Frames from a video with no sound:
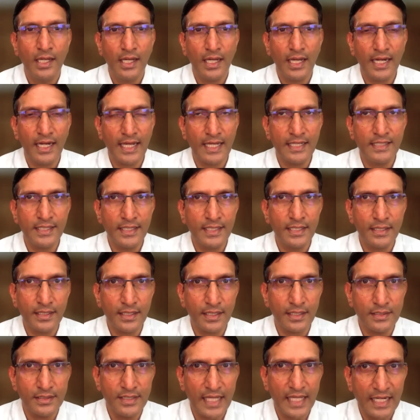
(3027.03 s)
And I
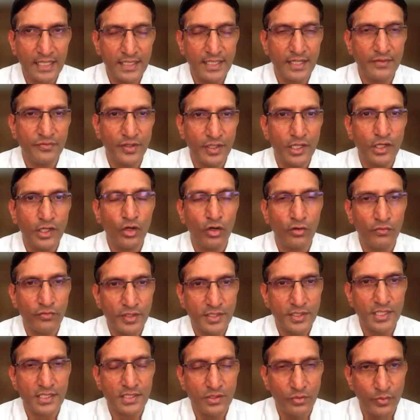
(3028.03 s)
think that definitely
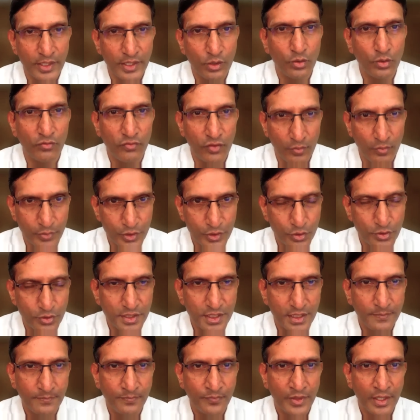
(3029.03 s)
offers us a window of
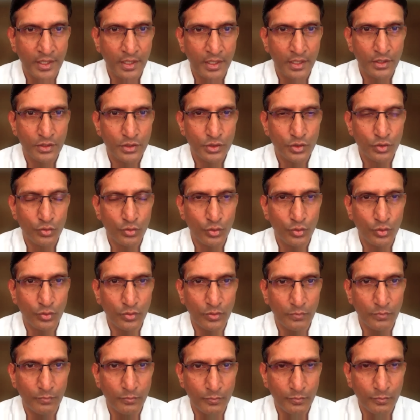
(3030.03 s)
opportunity to
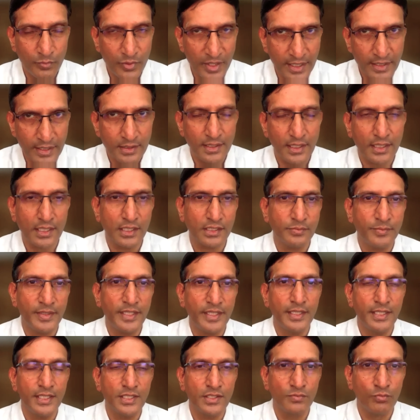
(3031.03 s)
bring the
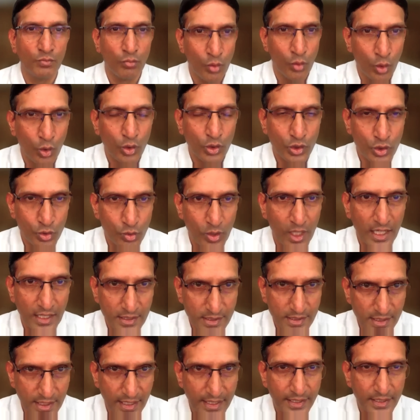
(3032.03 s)
Kashmiris more to our
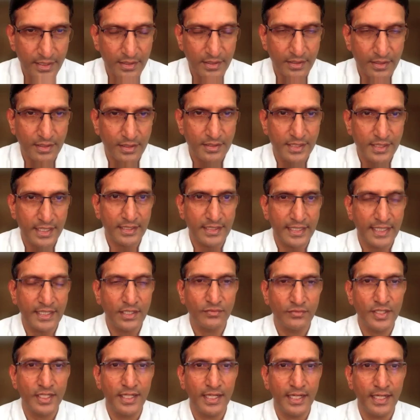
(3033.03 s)
side. See, at the end
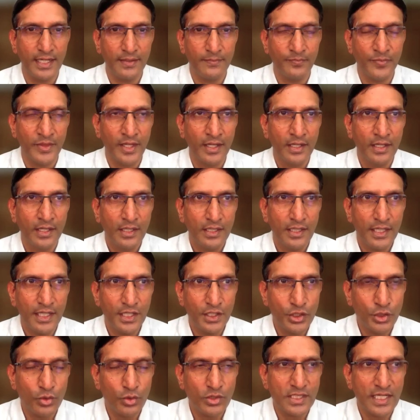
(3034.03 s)
of the day,
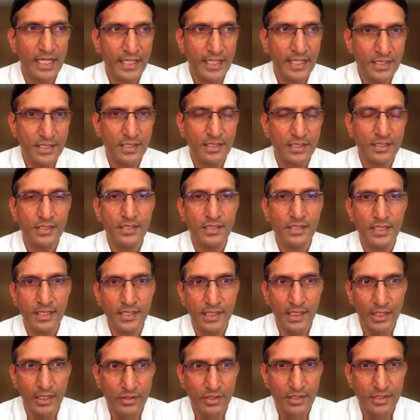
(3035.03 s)
issues like insurgency,
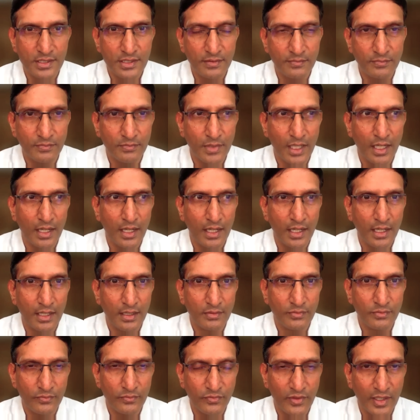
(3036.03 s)
terrorism
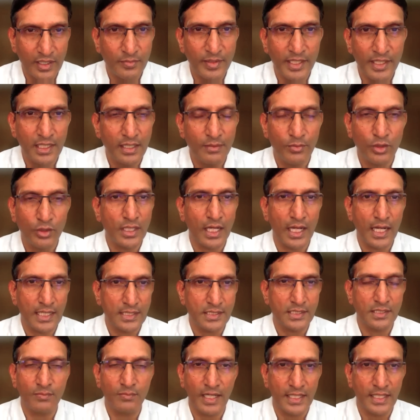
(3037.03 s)
are fundamentally about the
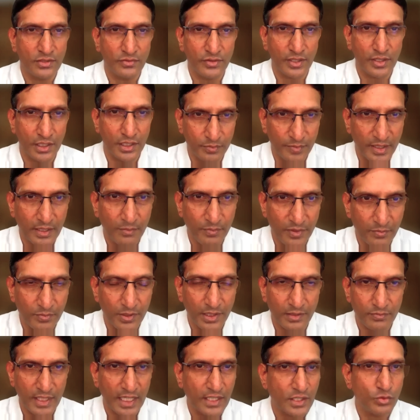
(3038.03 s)
hearts and minds of the Kashmiri people.
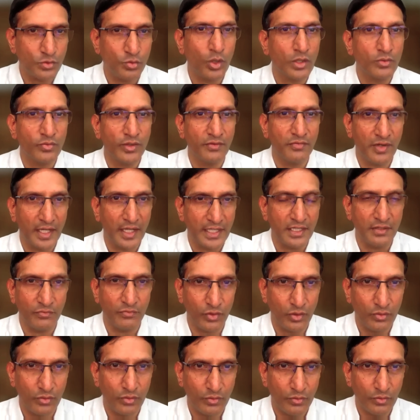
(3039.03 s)
That is what we are fighting
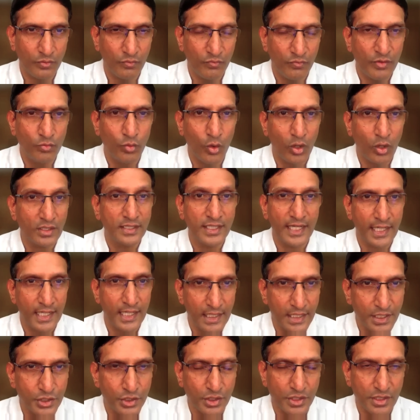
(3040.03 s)
for. We want their
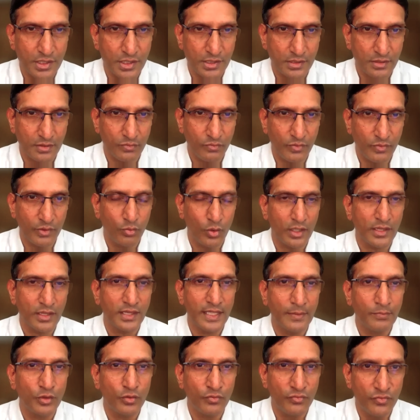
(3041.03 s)
allegiance. We want
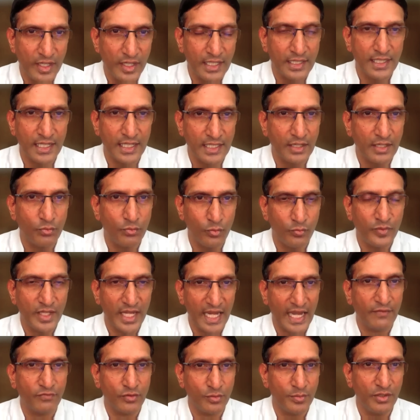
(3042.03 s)
them to feel that they
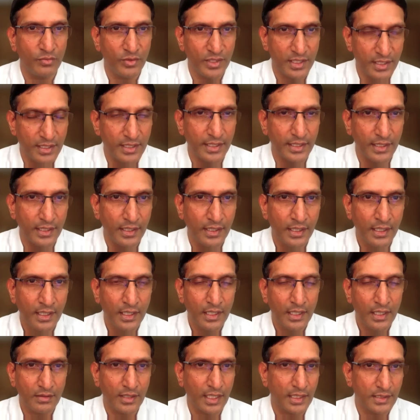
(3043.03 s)
have to be with India
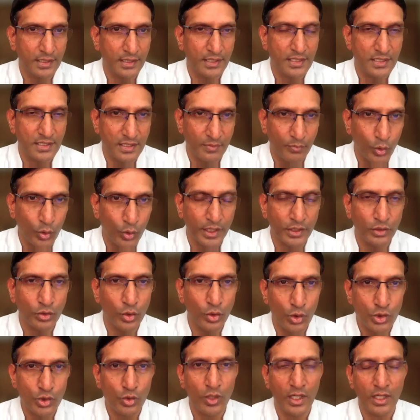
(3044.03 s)
rather than supporting
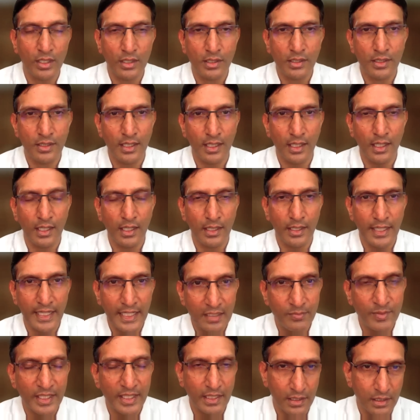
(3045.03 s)
those who are
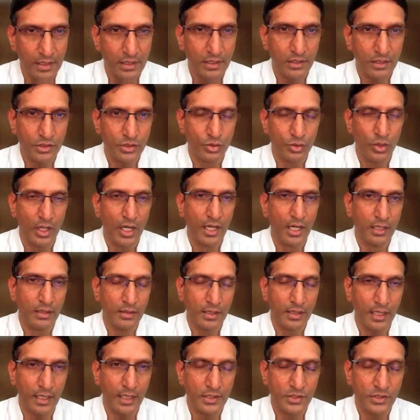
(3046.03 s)
inimical to our
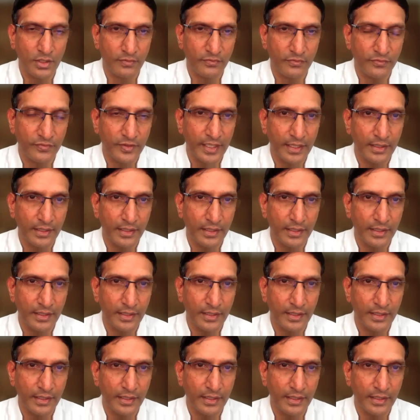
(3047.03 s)
sort of.